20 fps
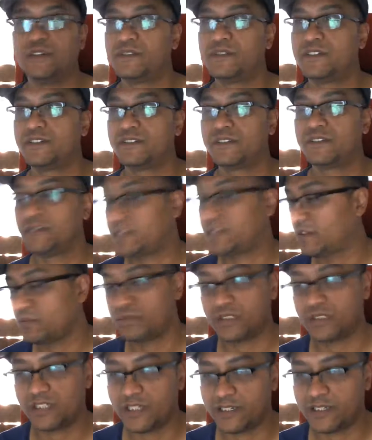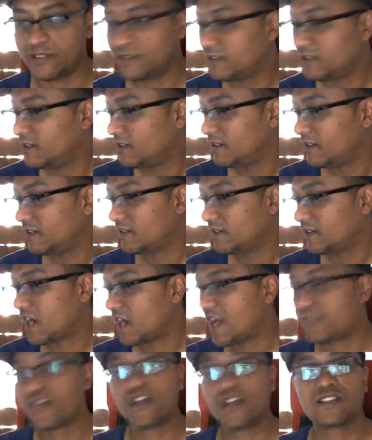I'm like, oh shit.
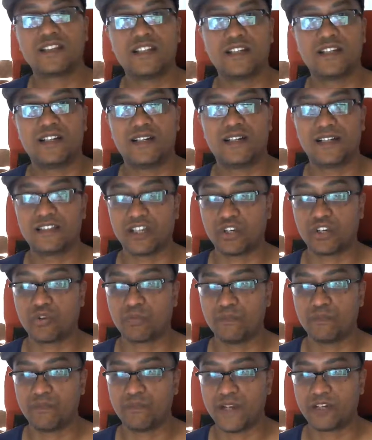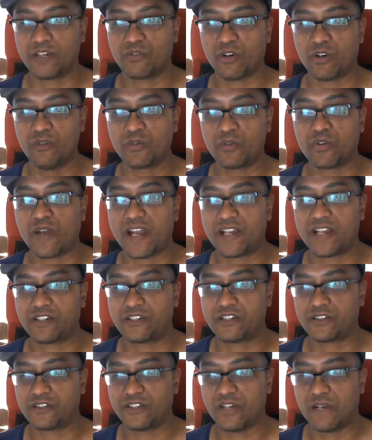I thought my Chrome
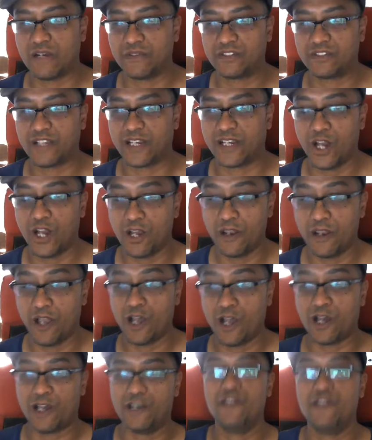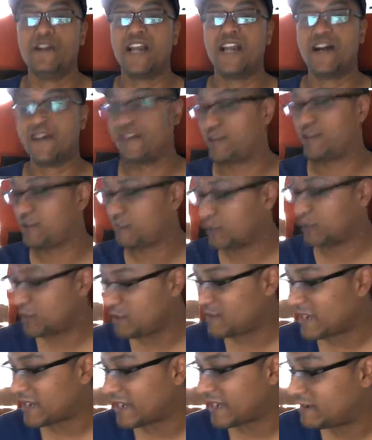crashed, so I was like, dude, now I look really
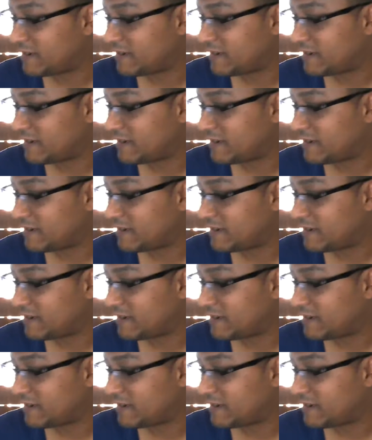bad.